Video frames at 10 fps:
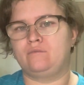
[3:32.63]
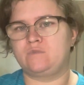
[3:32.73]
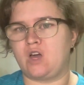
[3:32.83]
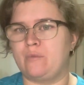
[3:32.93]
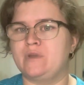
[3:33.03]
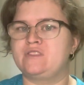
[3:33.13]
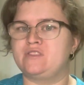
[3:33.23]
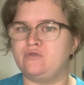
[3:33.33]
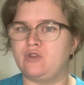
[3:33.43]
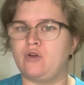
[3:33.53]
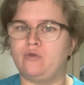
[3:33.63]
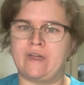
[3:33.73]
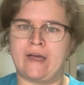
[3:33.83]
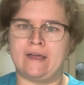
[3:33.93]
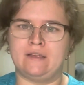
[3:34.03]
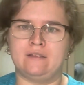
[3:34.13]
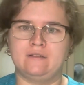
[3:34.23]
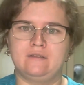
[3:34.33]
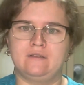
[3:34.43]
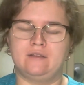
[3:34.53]
Thomas, you know that
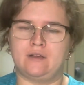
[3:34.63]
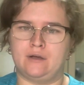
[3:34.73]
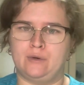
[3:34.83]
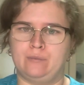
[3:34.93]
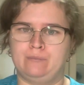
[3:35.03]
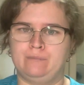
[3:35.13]
um,